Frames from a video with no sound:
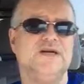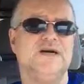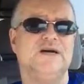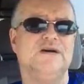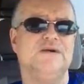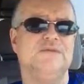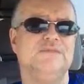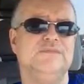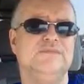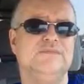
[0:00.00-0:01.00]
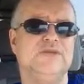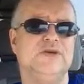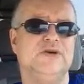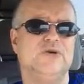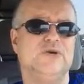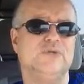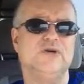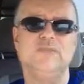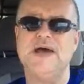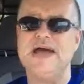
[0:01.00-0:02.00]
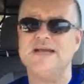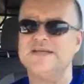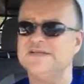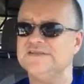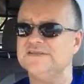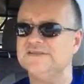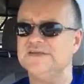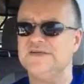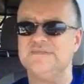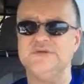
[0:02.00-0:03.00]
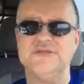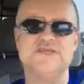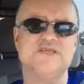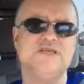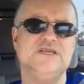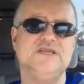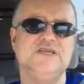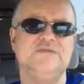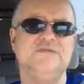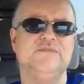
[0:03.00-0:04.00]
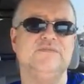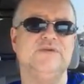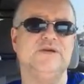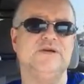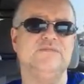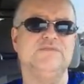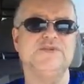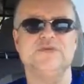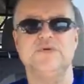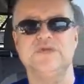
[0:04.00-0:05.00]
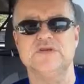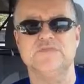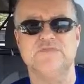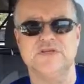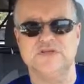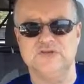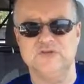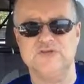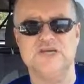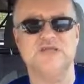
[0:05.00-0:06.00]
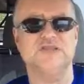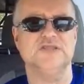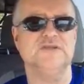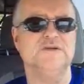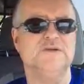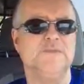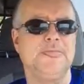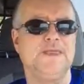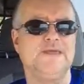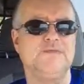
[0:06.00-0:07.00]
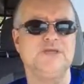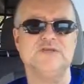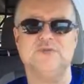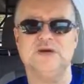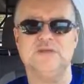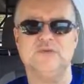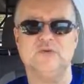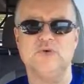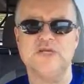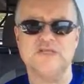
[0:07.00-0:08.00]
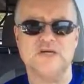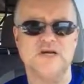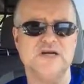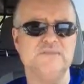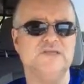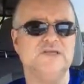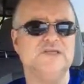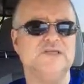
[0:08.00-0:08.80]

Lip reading: I'm going to go back and see, visit with them, like to do a session. He's mentioned probably in about a week's time,